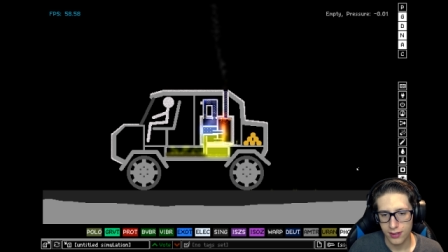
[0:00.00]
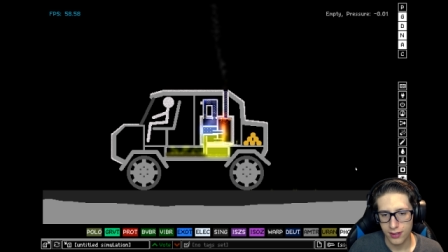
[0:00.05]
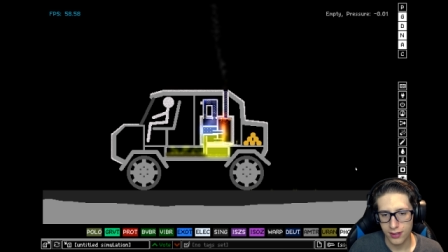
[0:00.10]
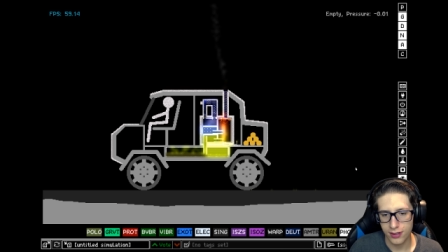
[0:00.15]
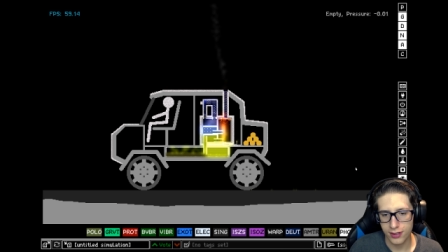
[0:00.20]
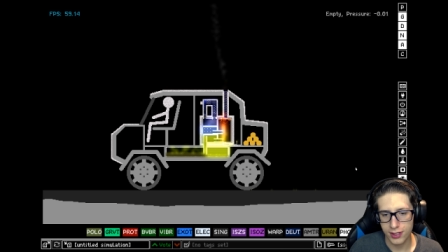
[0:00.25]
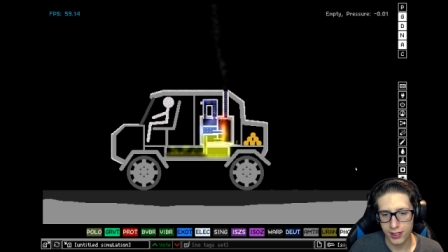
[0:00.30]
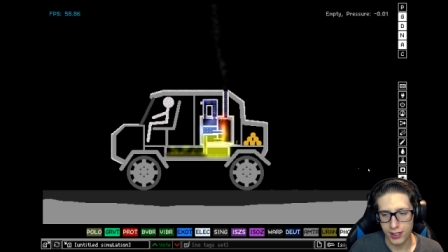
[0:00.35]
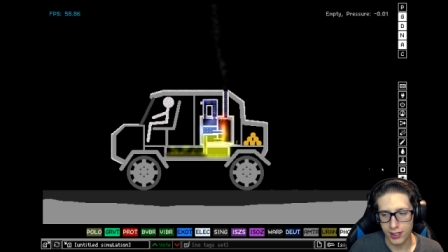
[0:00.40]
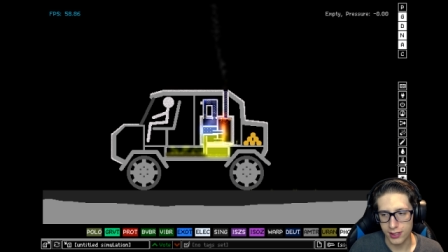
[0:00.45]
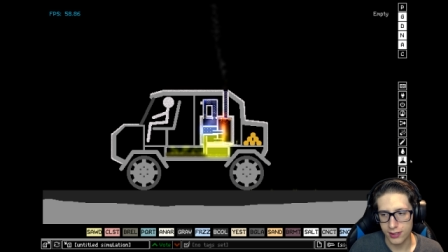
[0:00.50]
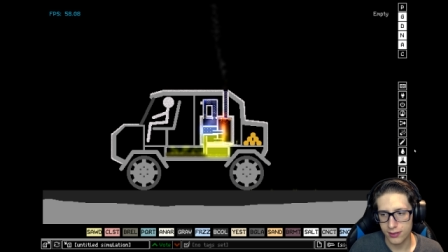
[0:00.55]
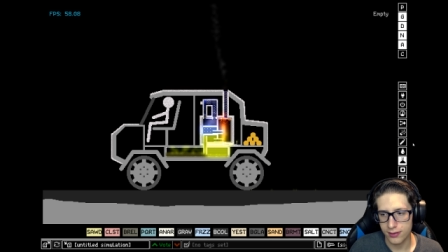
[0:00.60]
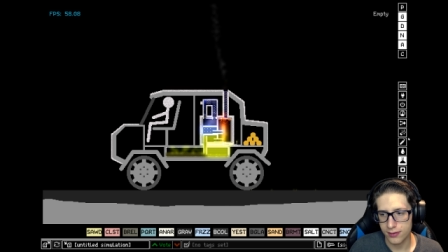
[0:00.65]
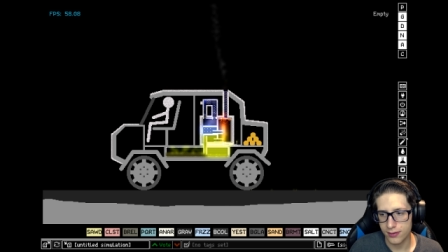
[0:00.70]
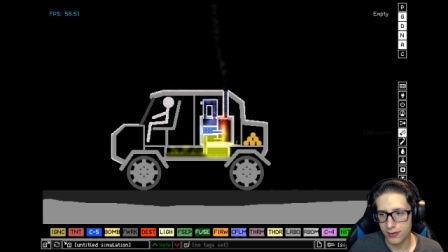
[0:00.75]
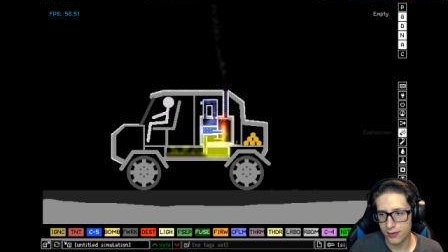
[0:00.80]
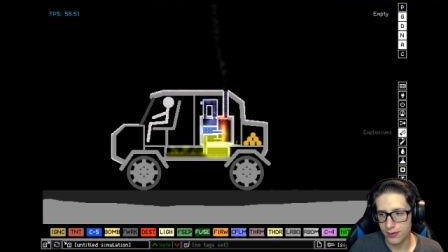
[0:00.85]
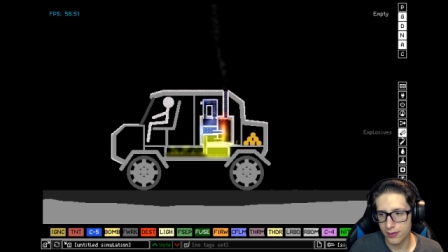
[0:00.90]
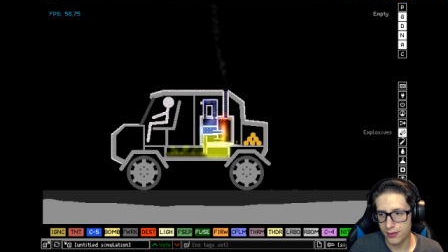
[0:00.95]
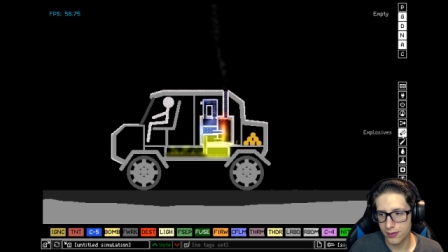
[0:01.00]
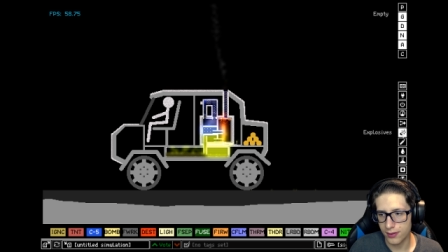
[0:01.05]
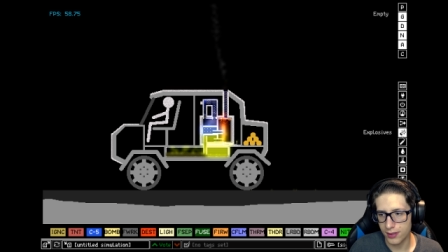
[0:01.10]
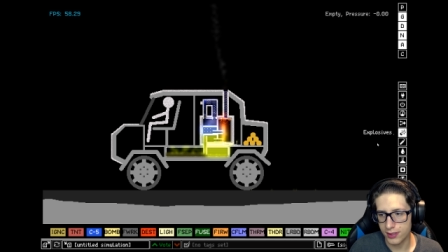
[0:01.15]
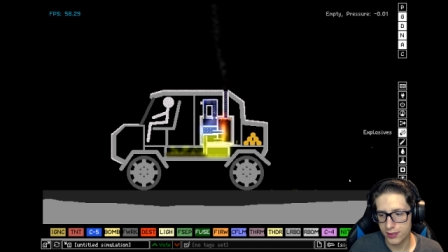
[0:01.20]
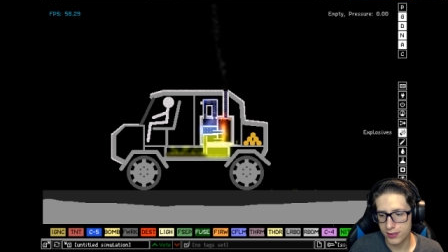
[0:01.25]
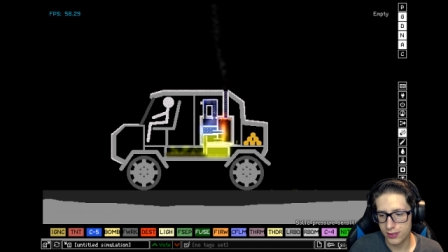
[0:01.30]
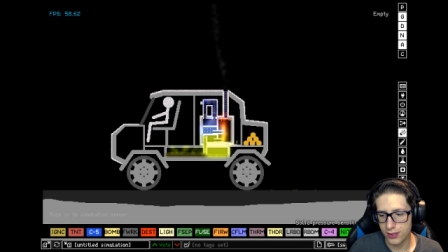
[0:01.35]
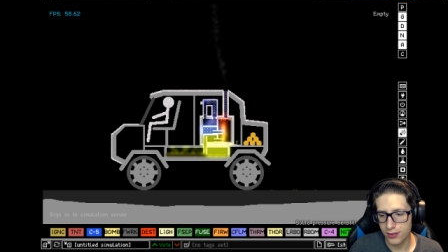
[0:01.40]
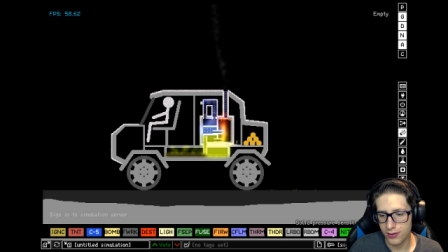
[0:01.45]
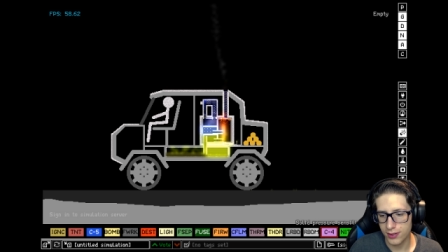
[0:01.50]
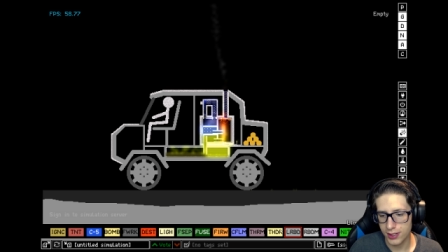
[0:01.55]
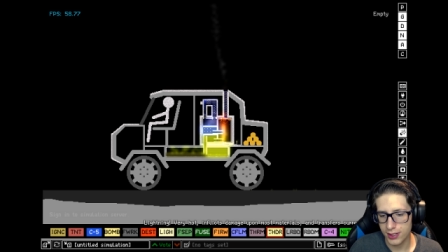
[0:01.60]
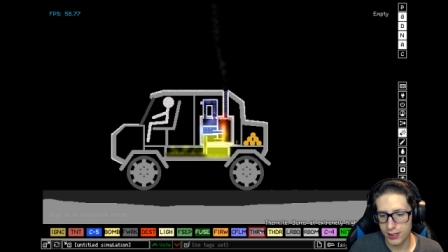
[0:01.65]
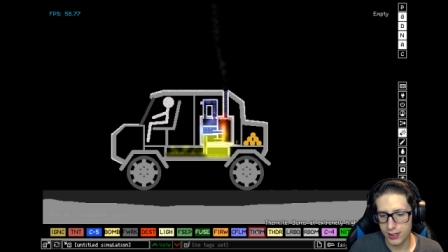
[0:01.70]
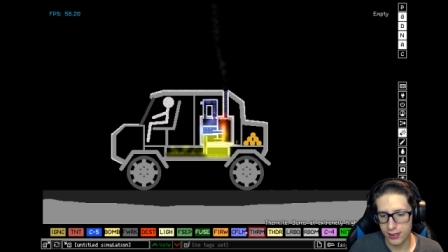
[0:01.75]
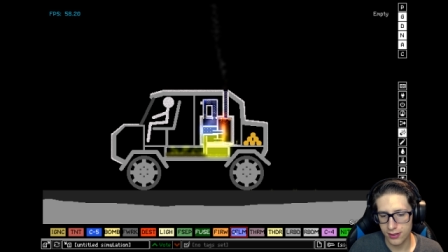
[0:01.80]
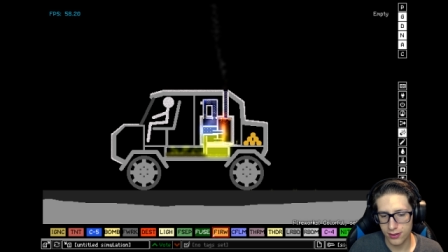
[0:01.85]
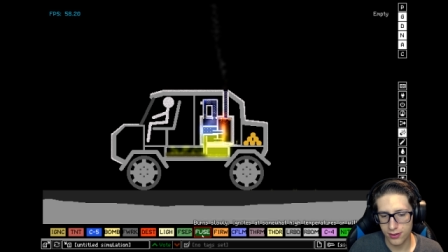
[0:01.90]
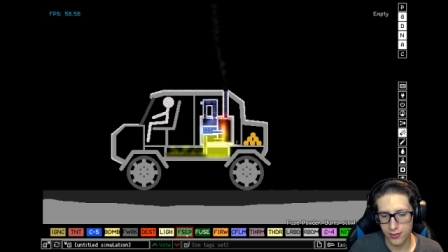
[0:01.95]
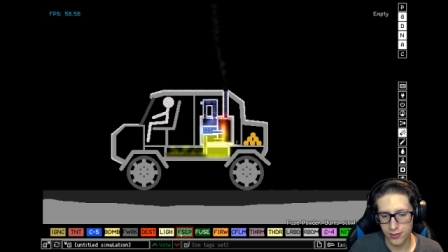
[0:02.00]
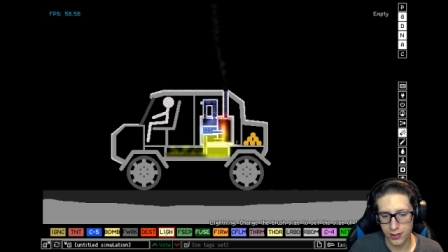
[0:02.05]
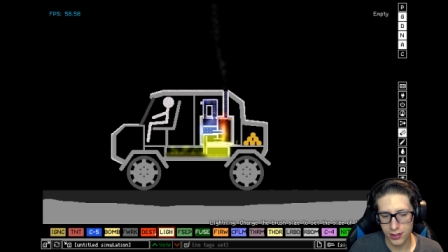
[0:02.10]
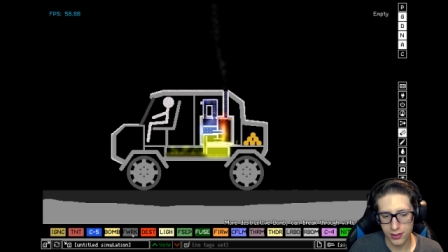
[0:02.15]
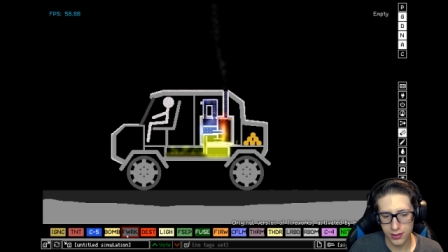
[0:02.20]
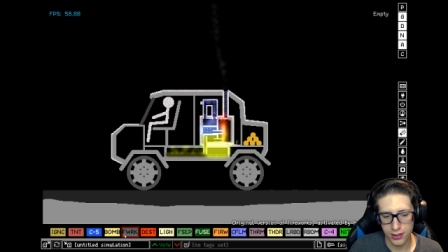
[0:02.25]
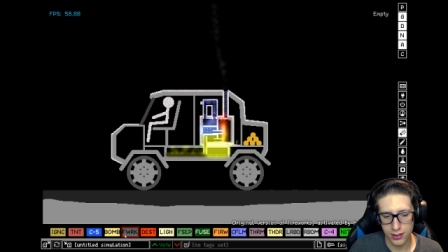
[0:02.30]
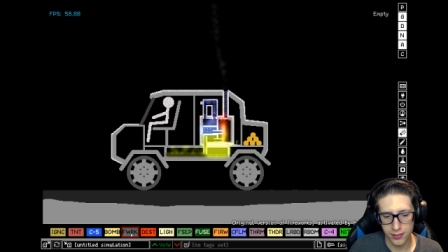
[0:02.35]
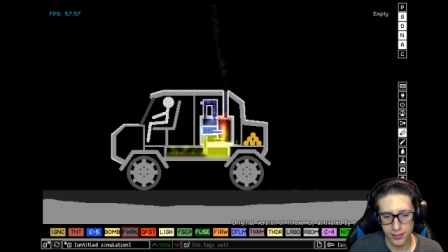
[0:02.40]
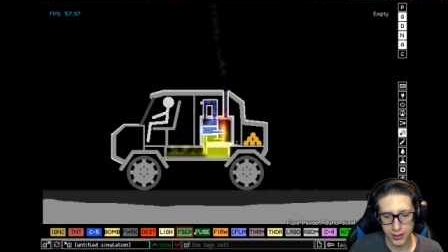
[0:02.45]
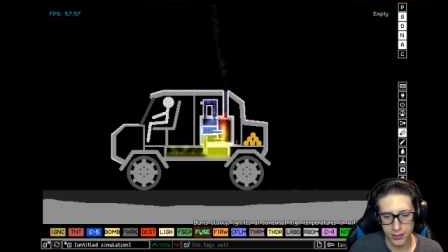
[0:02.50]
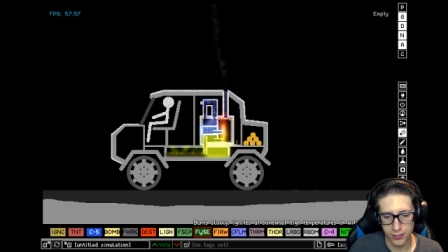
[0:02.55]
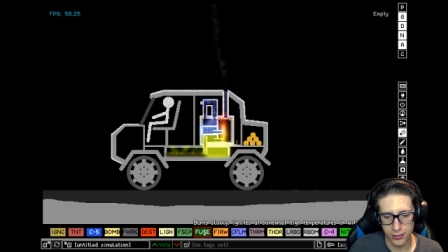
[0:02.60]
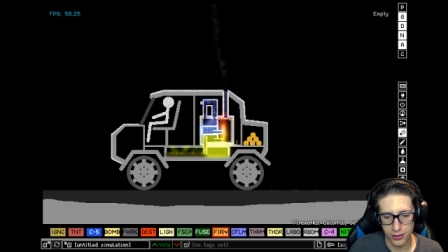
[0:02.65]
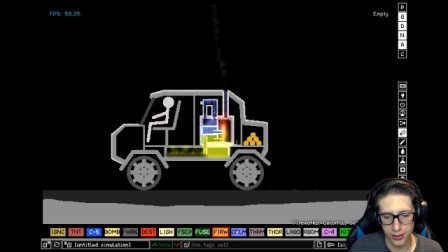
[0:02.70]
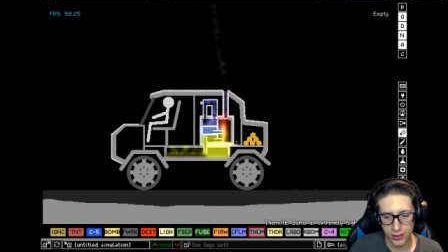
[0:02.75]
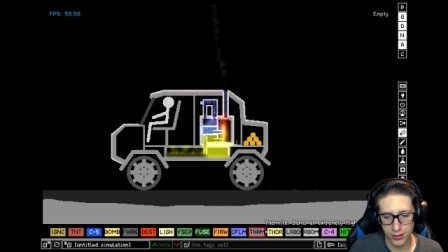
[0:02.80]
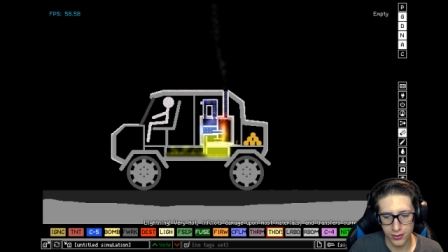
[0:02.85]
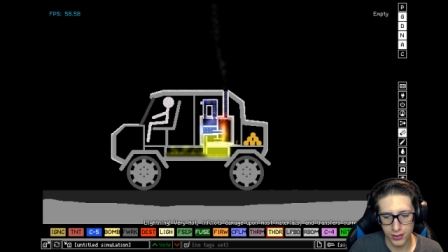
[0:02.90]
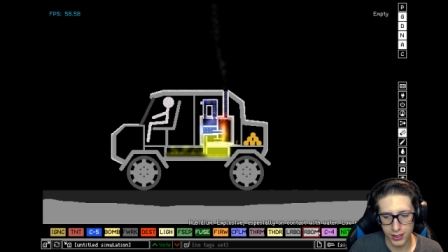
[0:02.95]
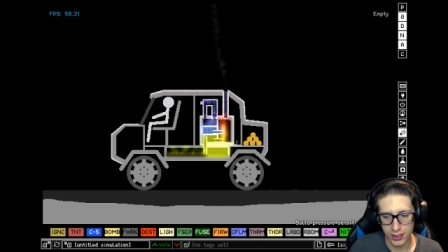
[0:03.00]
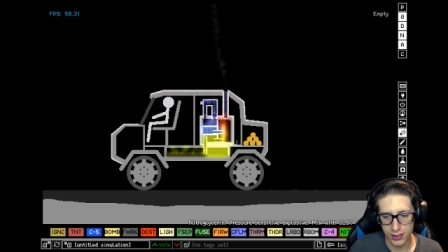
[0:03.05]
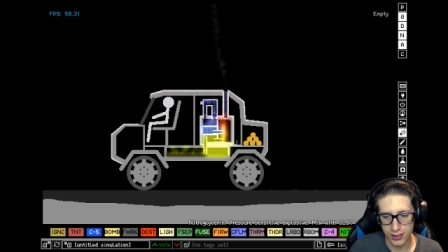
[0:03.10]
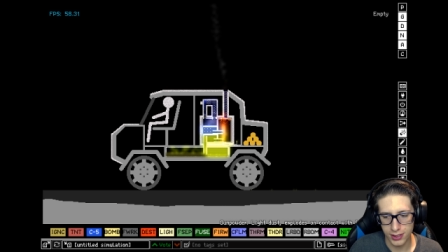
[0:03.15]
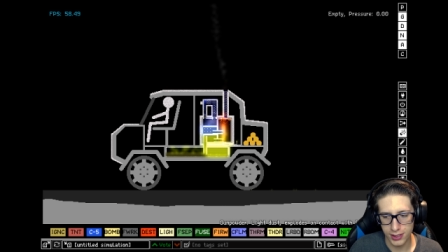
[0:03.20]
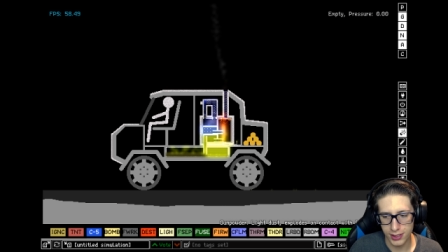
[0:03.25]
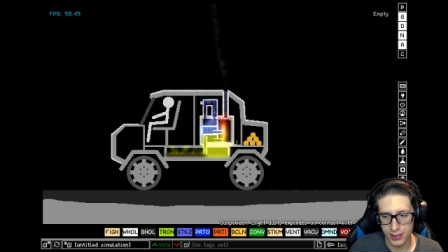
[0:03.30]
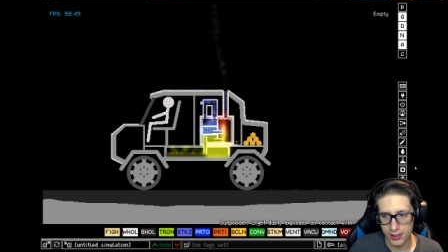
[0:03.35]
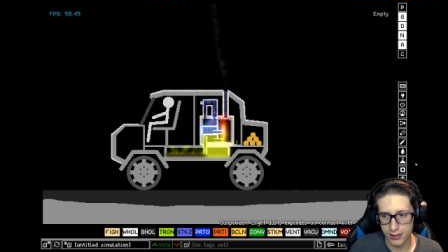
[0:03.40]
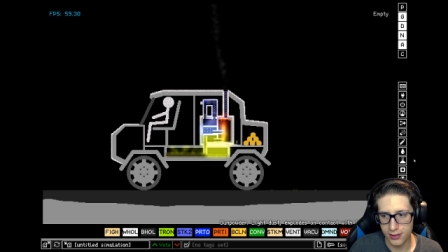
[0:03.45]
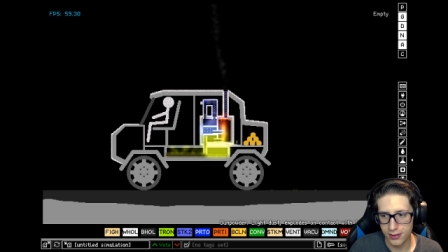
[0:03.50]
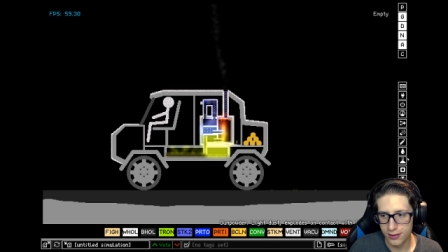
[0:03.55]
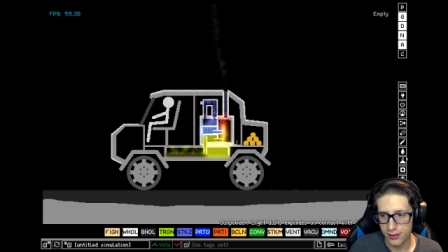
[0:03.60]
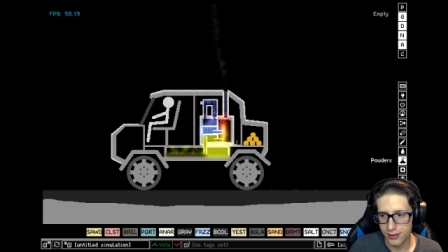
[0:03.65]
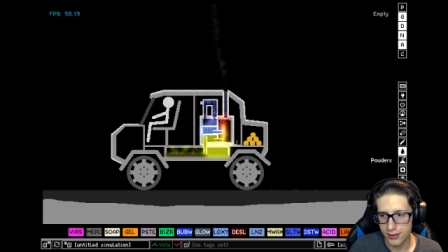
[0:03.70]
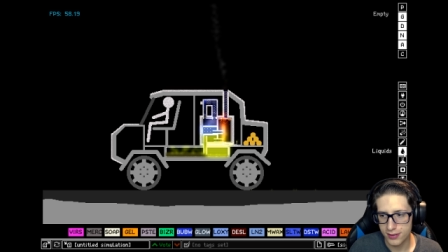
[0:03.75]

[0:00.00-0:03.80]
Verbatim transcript: Okay, let's go ahead and throw a little bit more oil in,